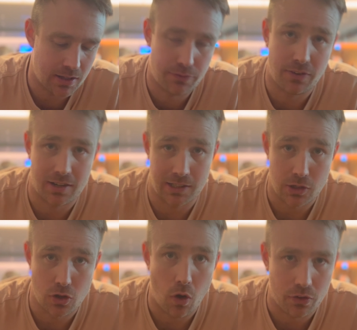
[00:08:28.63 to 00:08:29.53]
It's
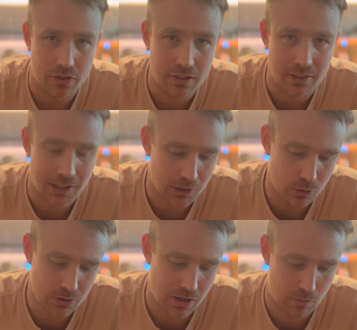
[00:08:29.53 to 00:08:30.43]
fucking not. It
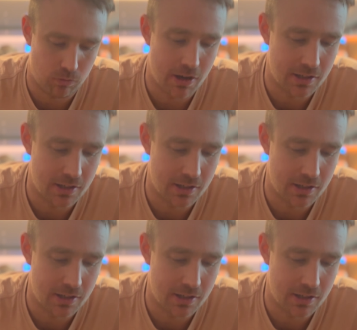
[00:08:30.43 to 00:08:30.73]
looks like red